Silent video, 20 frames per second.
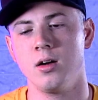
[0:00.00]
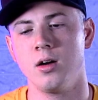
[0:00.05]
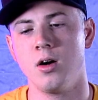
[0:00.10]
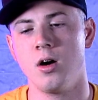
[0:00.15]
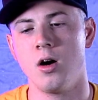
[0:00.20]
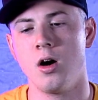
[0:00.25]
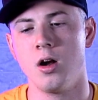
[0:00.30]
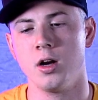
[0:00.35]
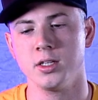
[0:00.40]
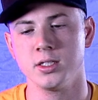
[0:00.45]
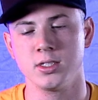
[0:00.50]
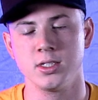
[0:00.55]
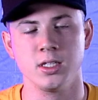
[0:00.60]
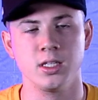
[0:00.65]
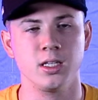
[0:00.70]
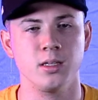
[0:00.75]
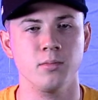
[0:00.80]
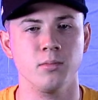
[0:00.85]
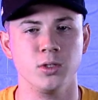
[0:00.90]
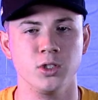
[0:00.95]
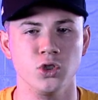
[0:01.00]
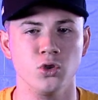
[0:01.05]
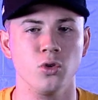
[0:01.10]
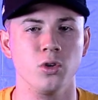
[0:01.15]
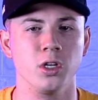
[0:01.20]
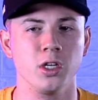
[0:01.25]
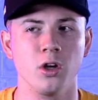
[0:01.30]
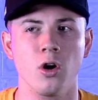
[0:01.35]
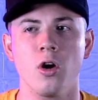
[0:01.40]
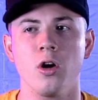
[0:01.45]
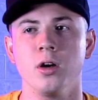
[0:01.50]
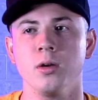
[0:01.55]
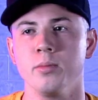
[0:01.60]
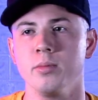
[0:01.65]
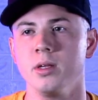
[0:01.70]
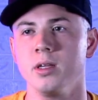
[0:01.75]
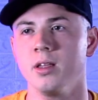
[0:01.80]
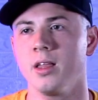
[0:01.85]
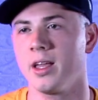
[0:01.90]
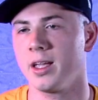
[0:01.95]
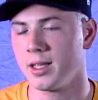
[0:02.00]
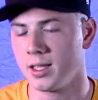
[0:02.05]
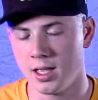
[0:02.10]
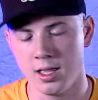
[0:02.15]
honestly majority R&B. Like,